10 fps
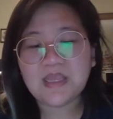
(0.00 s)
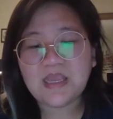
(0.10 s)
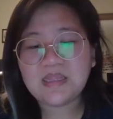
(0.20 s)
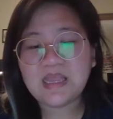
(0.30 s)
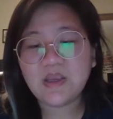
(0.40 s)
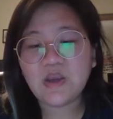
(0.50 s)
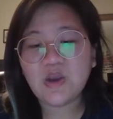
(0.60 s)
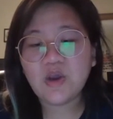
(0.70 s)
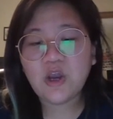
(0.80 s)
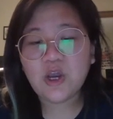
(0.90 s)
And like,
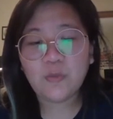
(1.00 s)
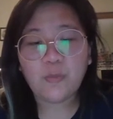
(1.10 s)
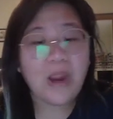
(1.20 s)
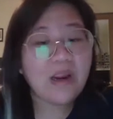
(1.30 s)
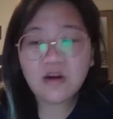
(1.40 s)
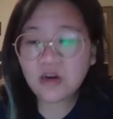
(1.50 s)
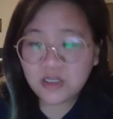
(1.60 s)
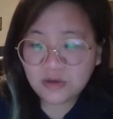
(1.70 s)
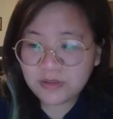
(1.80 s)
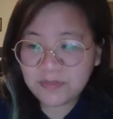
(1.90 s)
where are
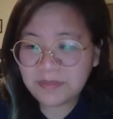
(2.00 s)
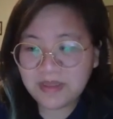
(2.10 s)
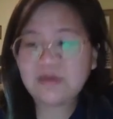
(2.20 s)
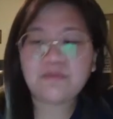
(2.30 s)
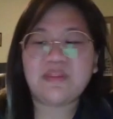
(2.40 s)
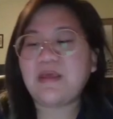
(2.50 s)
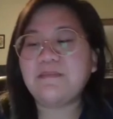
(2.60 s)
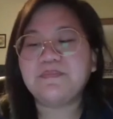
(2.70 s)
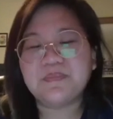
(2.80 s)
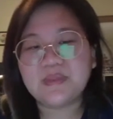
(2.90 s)
you going to be meeting with
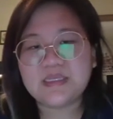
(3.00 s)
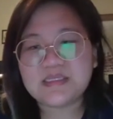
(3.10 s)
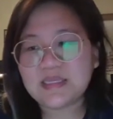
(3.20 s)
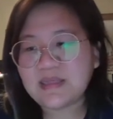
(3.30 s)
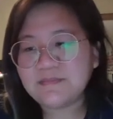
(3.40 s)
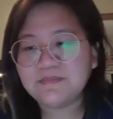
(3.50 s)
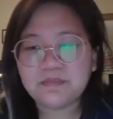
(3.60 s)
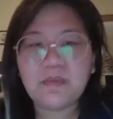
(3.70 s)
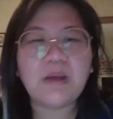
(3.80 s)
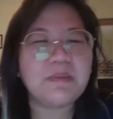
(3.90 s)
them? Things like that.
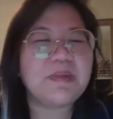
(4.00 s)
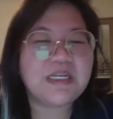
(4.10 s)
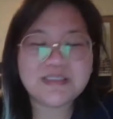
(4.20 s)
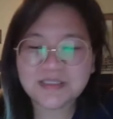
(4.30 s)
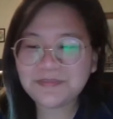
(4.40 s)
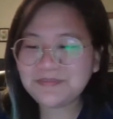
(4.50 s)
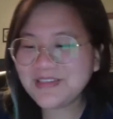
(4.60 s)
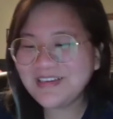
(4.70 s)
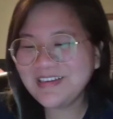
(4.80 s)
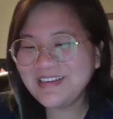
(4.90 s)
Probably on Zoom.
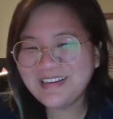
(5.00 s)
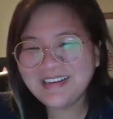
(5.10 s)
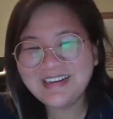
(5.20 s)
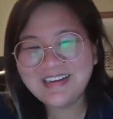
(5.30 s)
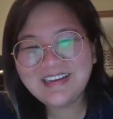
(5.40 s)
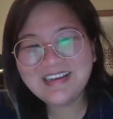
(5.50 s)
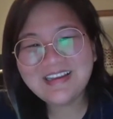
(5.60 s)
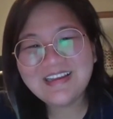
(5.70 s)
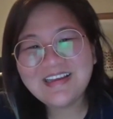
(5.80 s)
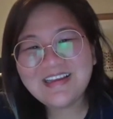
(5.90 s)

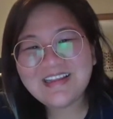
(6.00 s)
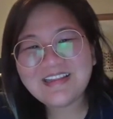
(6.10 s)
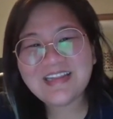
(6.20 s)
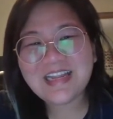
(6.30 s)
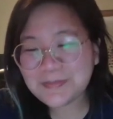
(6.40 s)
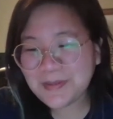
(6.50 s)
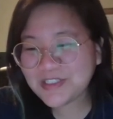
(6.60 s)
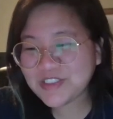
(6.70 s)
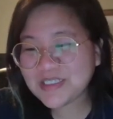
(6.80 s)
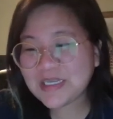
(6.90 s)
The next
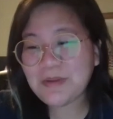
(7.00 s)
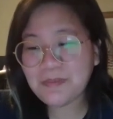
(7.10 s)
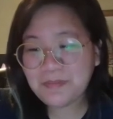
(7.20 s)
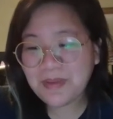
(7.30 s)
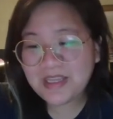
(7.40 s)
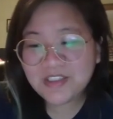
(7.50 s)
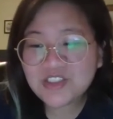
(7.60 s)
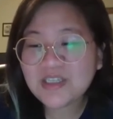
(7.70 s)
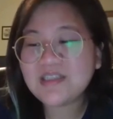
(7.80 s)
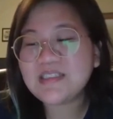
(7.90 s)
page is the commitment page.
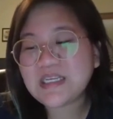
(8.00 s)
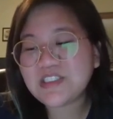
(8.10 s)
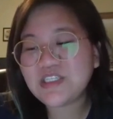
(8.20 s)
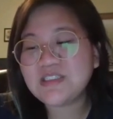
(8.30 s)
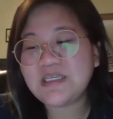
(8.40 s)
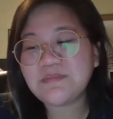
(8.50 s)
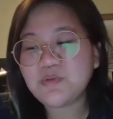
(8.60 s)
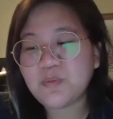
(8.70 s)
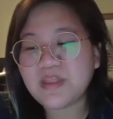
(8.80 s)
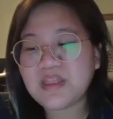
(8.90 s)
In this section, teams
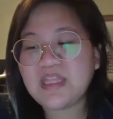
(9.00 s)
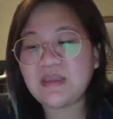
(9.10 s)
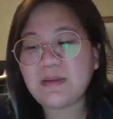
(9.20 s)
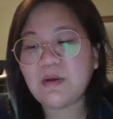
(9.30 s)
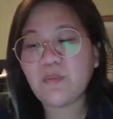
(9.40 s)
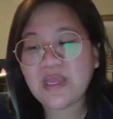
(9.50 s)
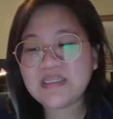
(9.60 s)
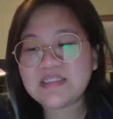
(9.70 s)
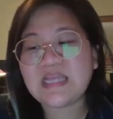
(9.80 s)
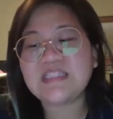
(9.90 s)
will be thinking about
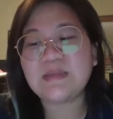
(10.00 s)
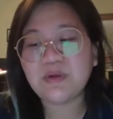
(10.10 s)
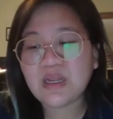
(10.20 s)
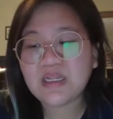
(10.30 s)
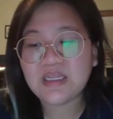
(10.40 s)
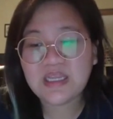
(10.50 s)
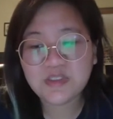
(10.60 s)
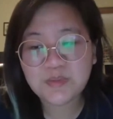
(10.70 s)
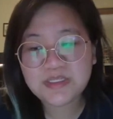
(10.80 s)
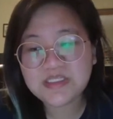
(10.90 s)
ways that democratic
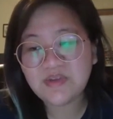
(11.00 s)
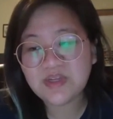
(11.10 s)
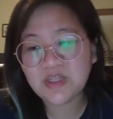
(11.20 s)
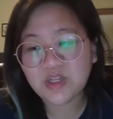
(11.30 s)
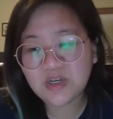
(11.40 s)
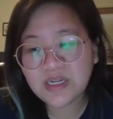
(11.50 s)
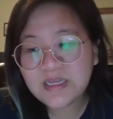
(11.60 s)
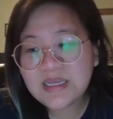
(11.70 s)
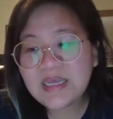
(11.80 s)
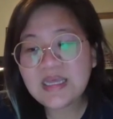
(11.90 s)
engagement and civic learning
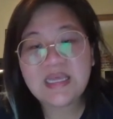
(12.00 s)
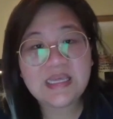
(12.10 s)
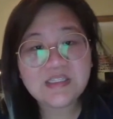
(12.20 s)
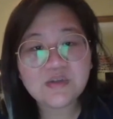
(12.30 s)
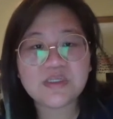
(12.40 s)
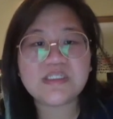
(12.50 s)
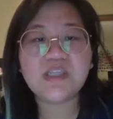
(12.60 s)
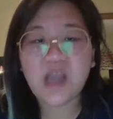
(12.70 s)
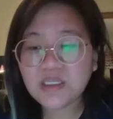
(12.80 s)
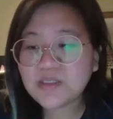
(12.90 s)
is or is
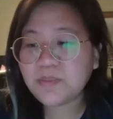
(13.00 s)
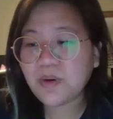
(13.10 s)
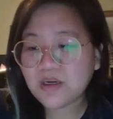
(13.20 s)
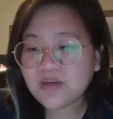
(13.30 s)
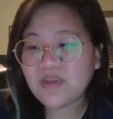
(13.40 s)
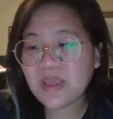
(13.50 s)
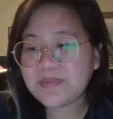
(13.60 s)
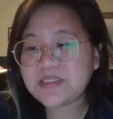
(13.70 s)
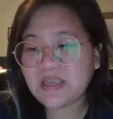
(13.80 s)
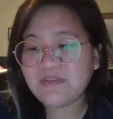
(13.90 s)
not part of
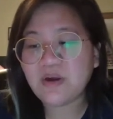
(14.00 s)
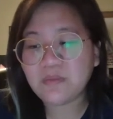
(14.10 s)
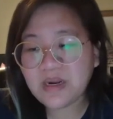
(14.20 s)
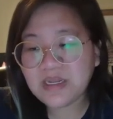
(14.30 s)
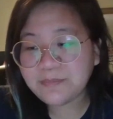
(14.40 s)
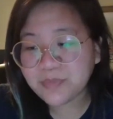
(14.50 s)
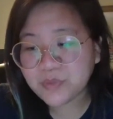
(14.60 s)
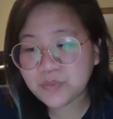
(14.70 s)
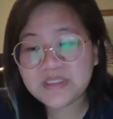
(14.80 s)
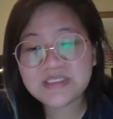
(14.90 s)
campus life already.
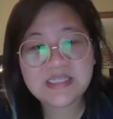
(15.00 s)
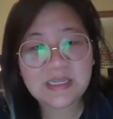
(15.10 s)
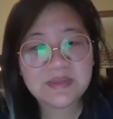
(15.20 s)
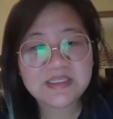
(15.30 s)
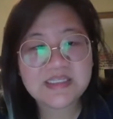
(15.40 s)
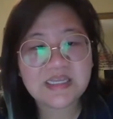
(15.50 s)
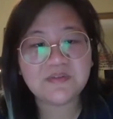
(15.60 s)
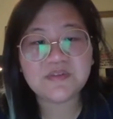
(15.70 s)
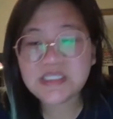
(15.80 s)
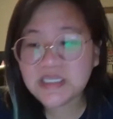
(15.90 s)
Through written statements that
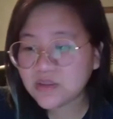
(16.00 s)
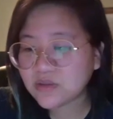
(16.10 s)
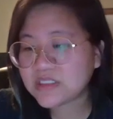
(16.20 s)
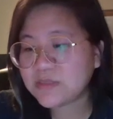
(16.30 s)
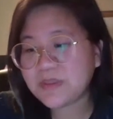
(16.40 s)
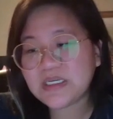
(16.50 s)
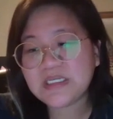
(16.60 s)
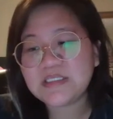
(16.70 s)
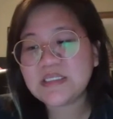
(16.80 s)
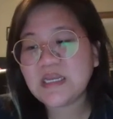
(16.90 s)
you've seen or
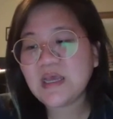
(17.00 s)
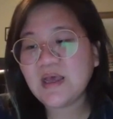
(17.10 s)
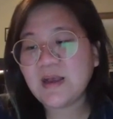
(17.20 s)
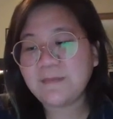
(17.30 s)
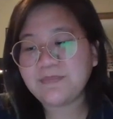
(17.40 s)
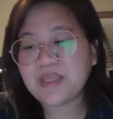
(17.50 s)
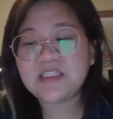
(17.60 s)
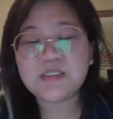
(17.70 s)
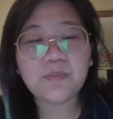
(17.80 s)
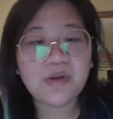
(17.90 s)
experienced, at
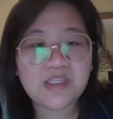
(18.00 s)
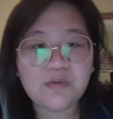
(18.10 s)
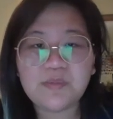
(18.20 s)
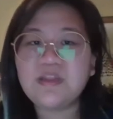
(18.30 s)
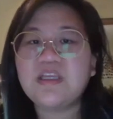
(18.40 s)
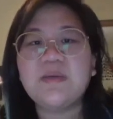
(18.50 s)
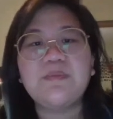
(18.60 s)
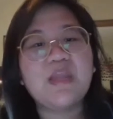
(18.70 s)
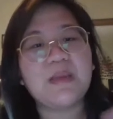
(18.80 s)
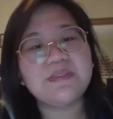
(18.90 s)
this point, you would be looking up
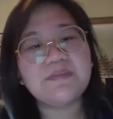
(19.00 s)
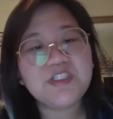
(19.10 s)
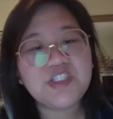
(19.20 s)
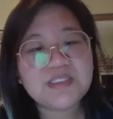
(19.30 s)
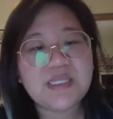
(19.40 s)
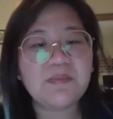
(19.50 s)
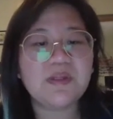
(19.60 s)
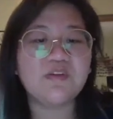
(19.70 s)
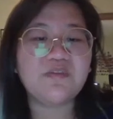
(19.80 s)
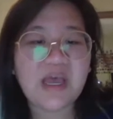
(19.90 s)
your campus mission
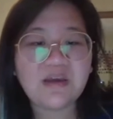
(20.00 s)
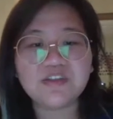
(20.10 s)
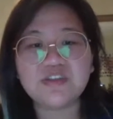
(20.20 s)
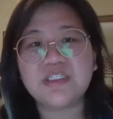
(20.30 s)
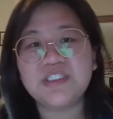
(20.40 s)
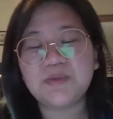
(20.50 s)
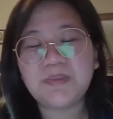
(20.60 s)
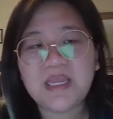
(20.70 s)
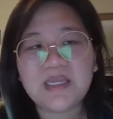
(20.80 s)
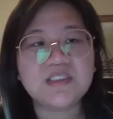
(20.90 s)
statement, your values, your strategic
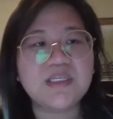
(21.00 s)
plan.